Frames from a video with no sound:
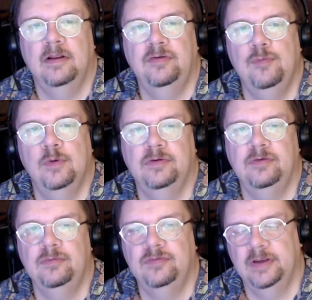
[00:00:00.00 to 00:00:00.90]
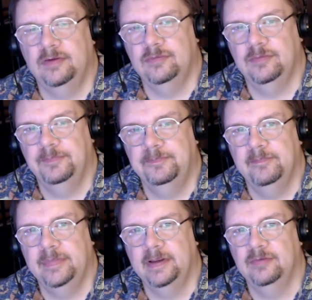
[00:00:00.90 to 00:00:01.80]
do 1, 2, 6,
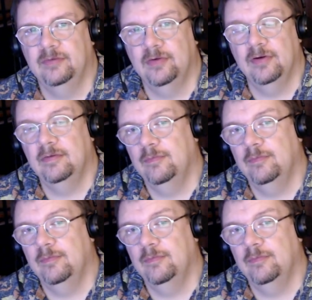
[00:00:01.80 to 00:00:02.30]
because I've got